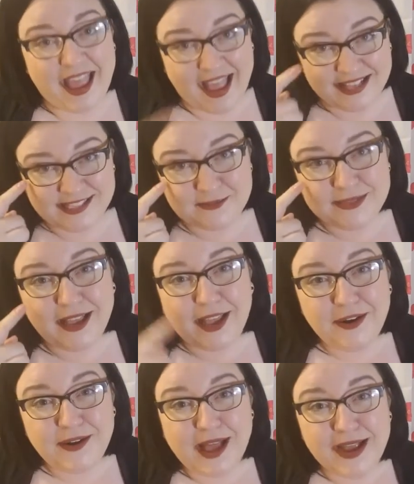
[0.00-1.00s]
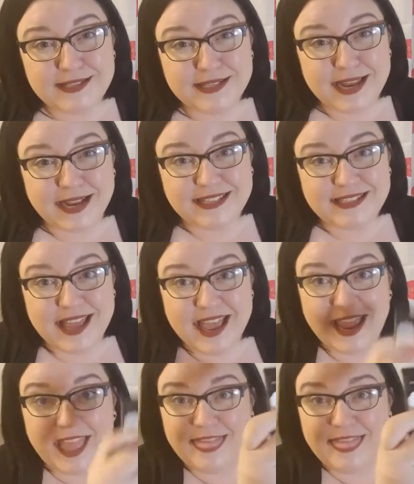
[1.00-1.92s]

I had some tired eyes the next day,